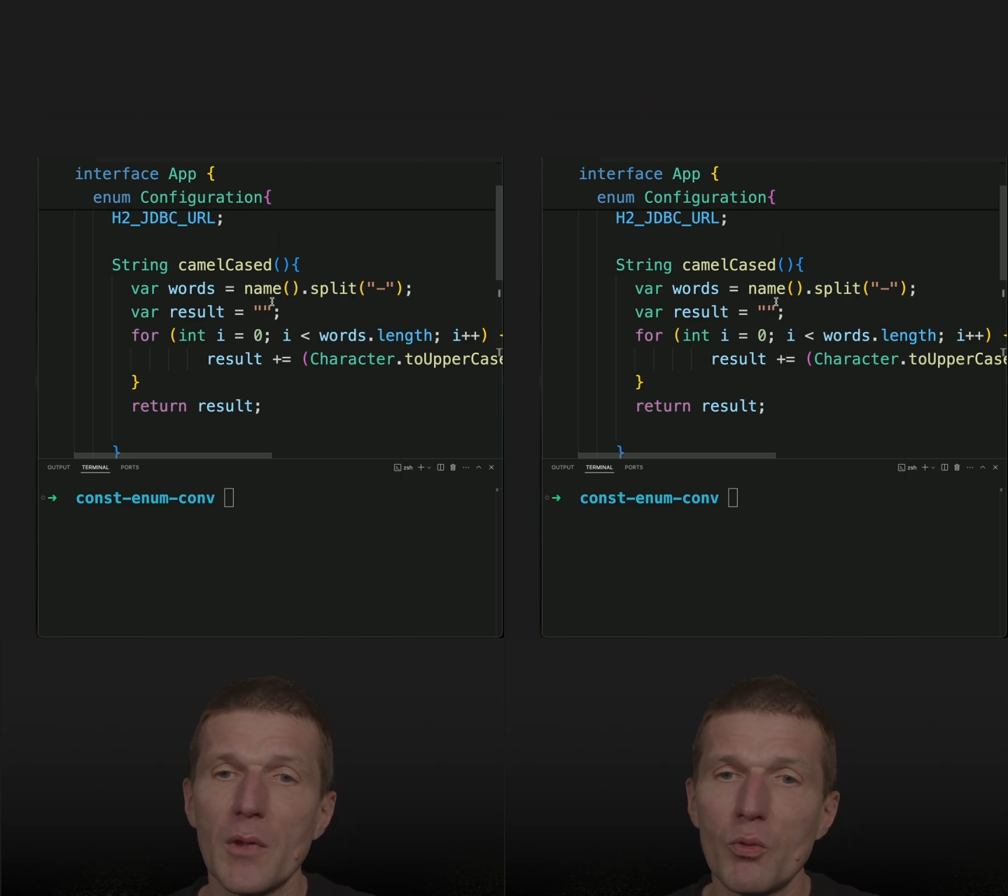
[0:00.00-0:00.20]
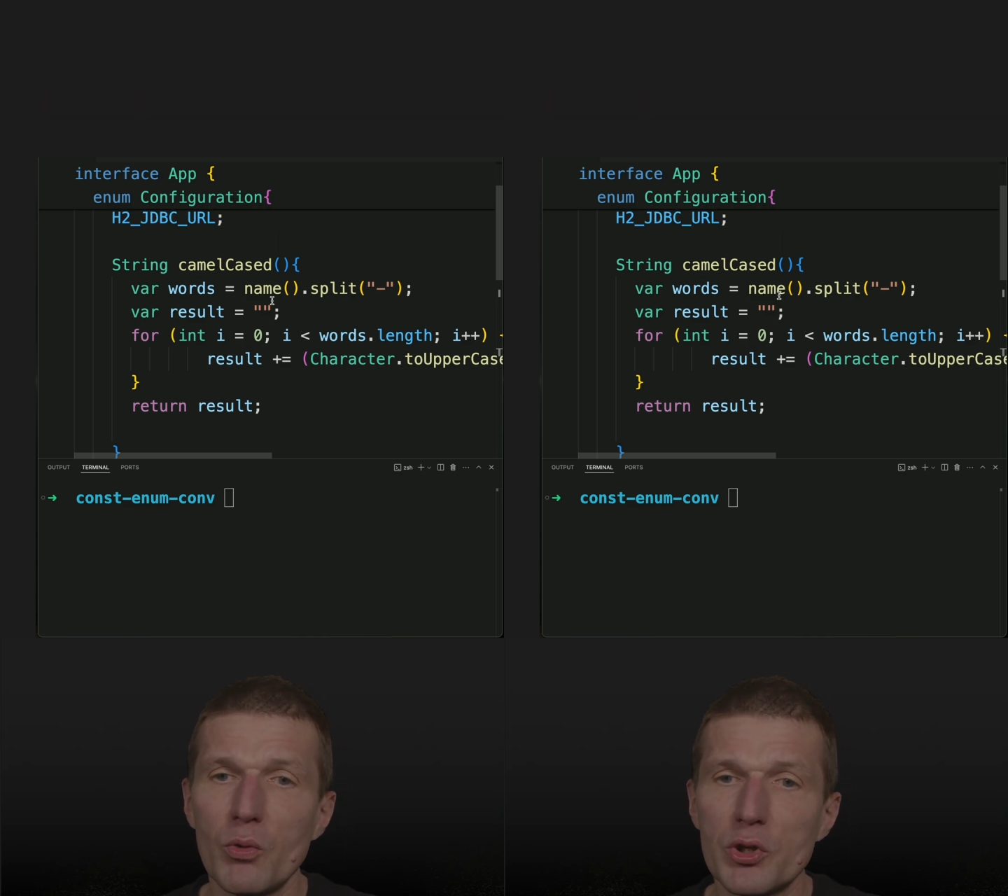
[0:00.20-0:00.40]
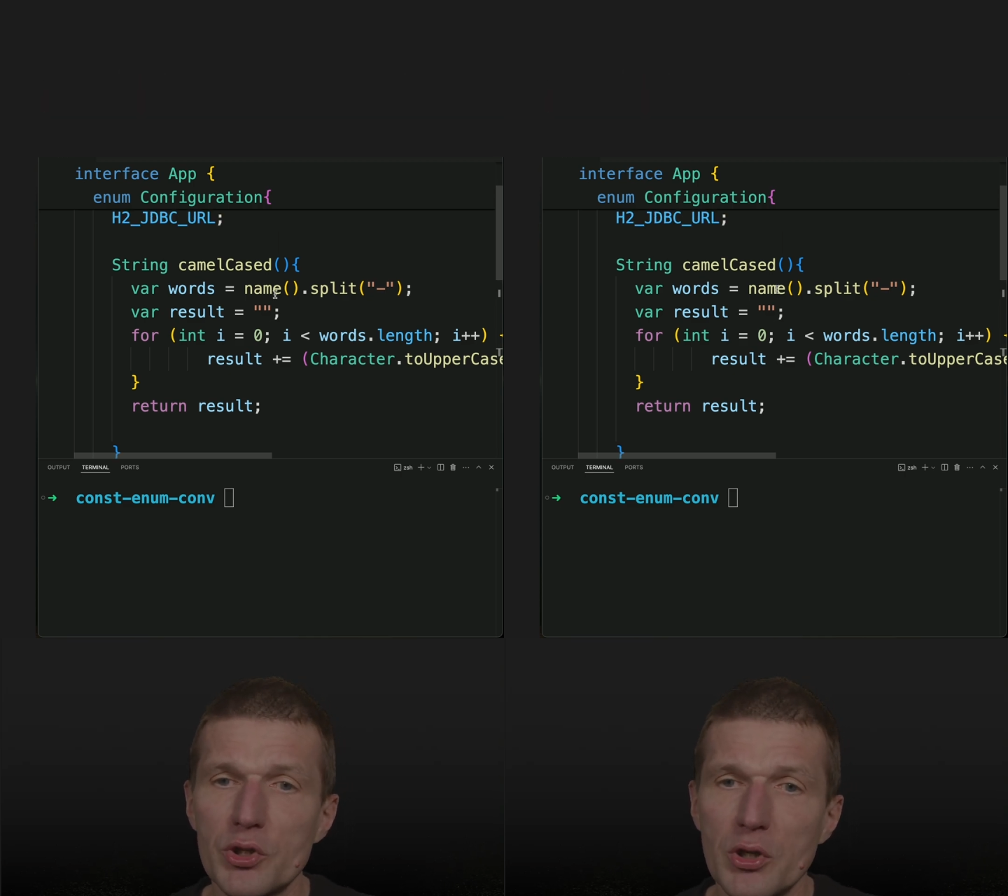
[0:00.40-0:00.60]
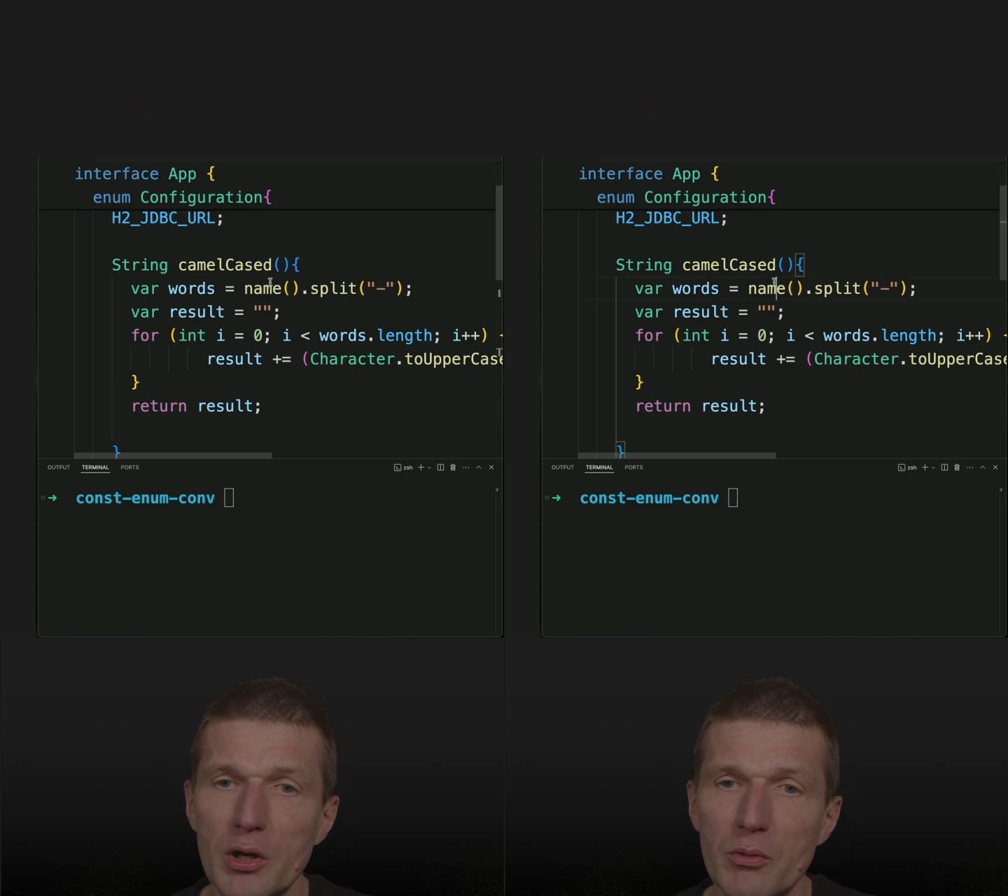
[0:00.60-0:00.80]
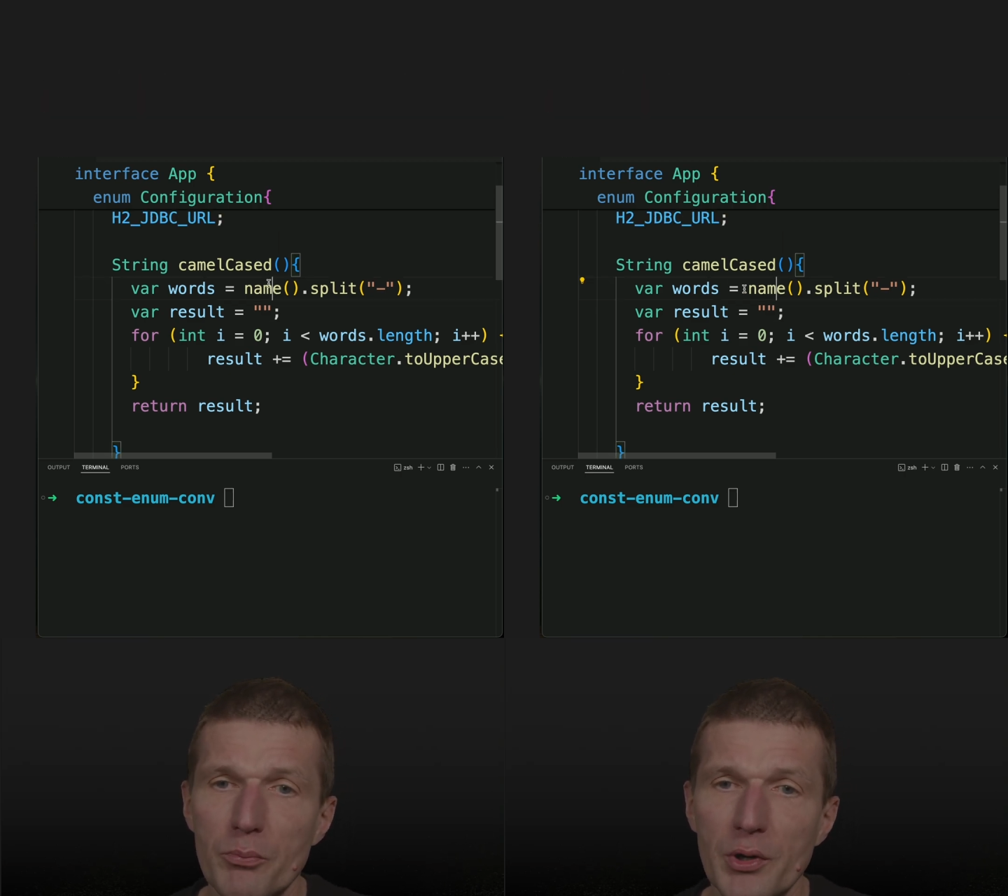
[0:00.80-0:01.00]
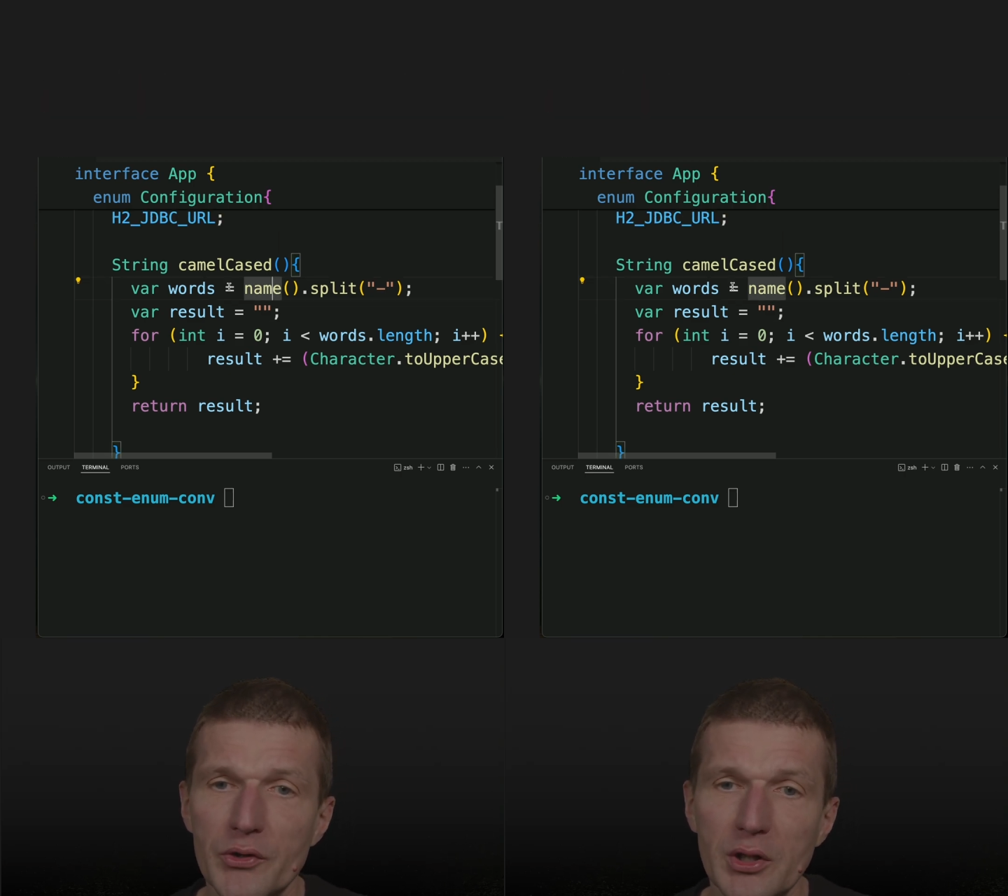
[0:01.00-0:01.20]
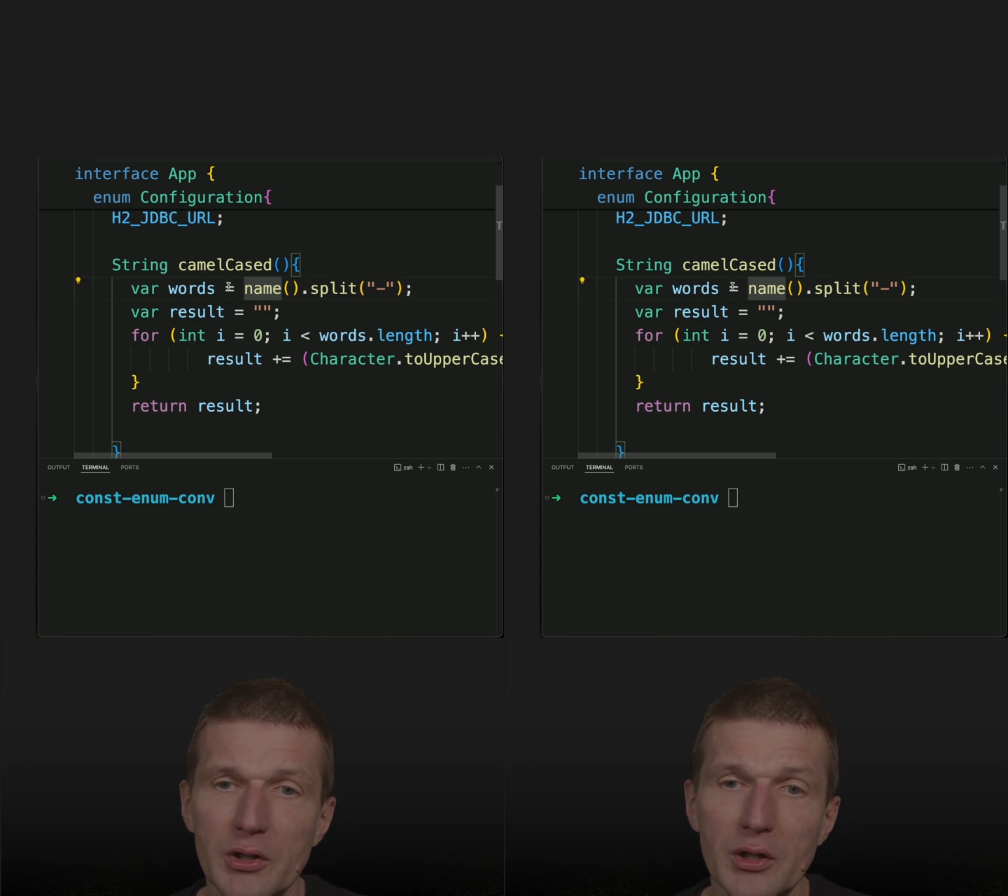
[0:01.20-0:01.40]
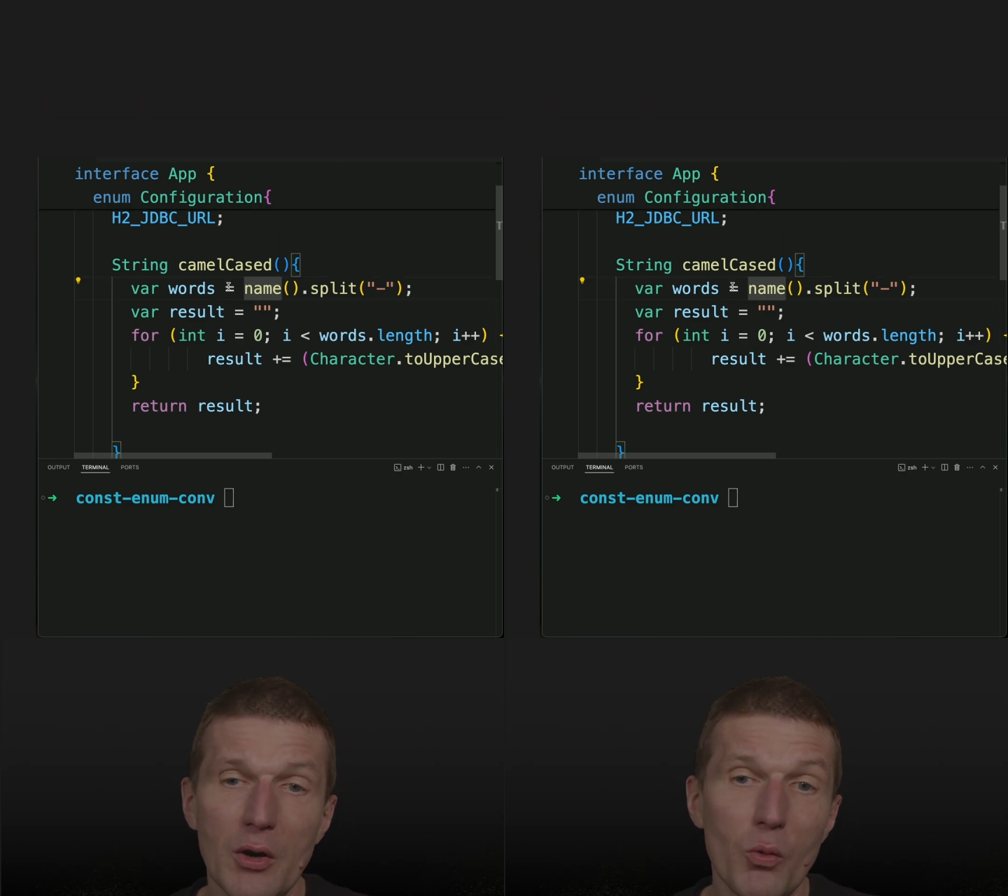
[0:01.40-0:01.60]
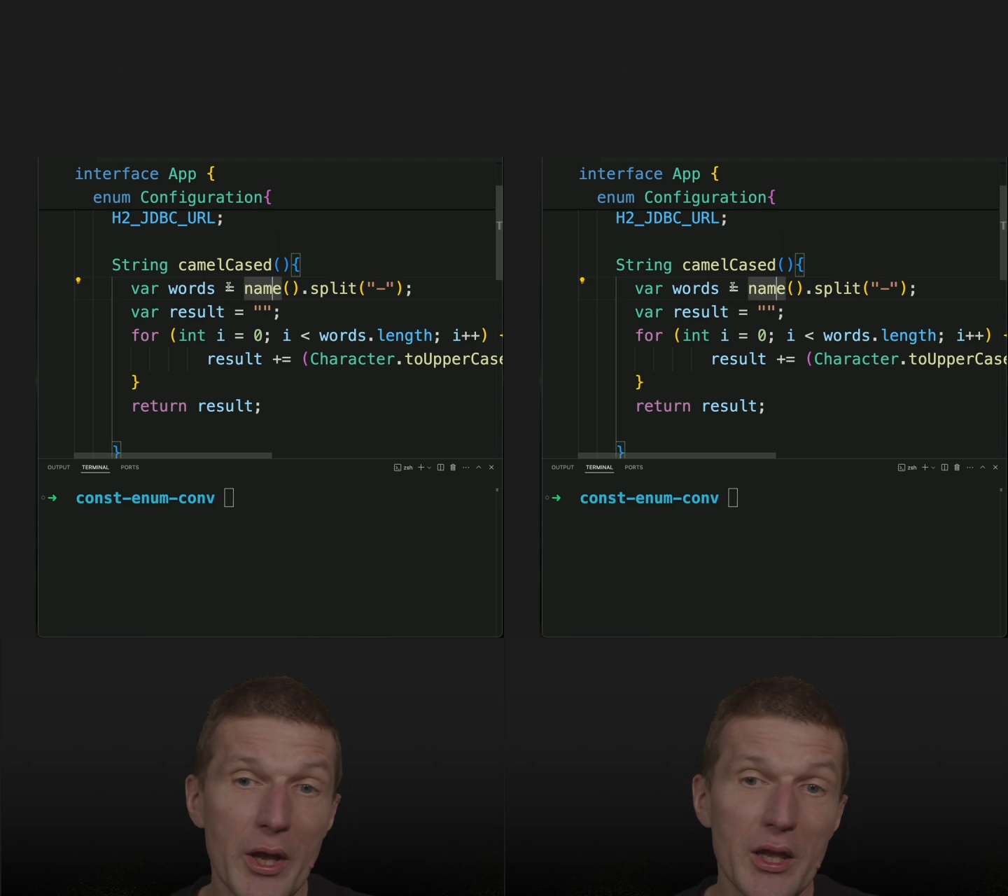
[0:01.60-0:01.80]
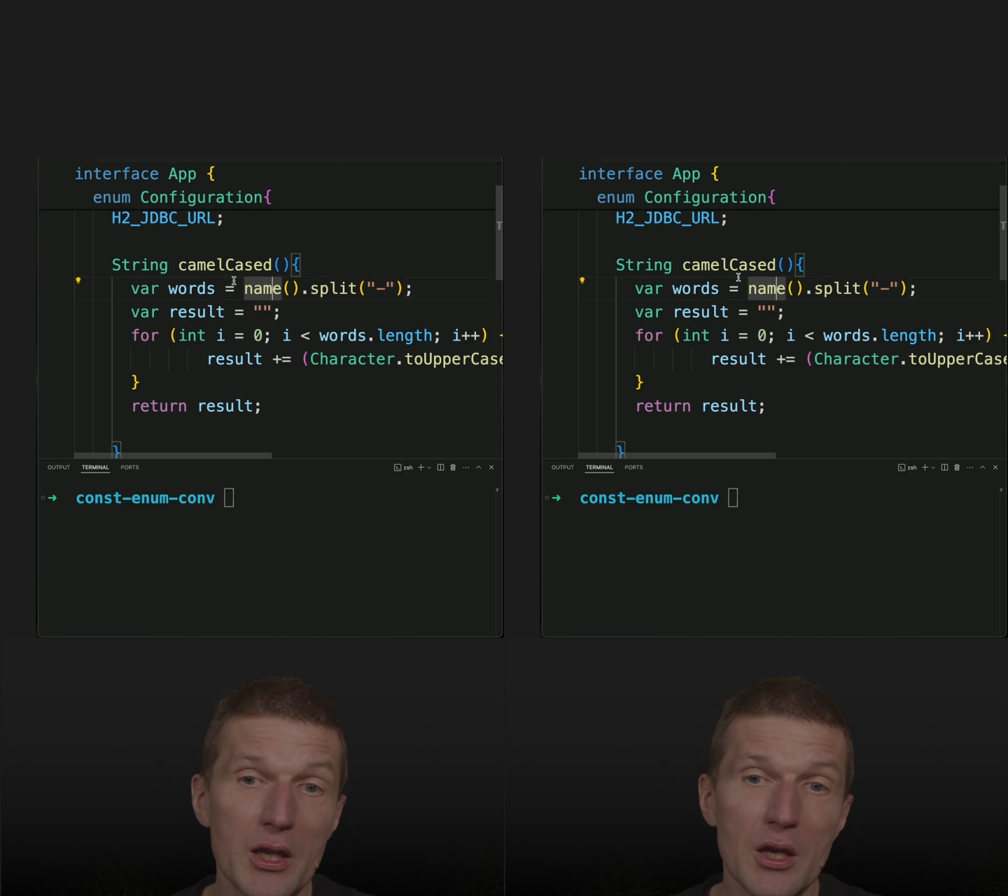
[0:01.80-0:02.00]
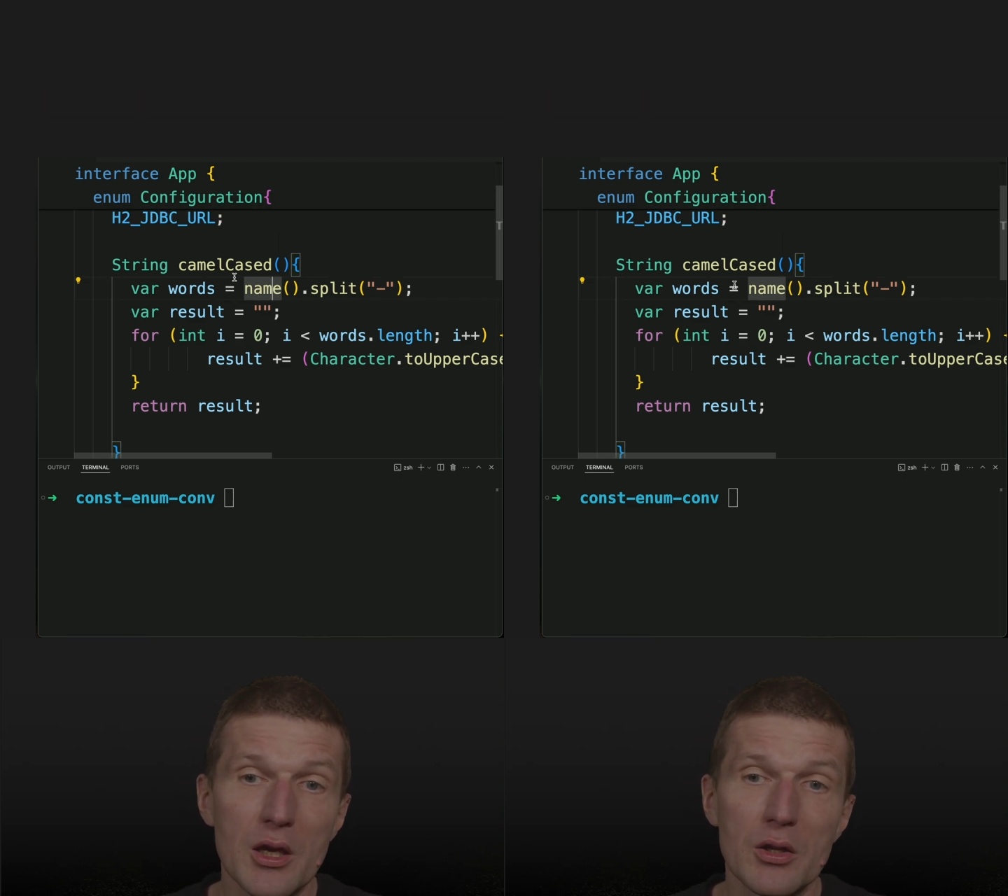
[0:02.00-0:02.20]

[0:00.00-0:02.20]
which presented a way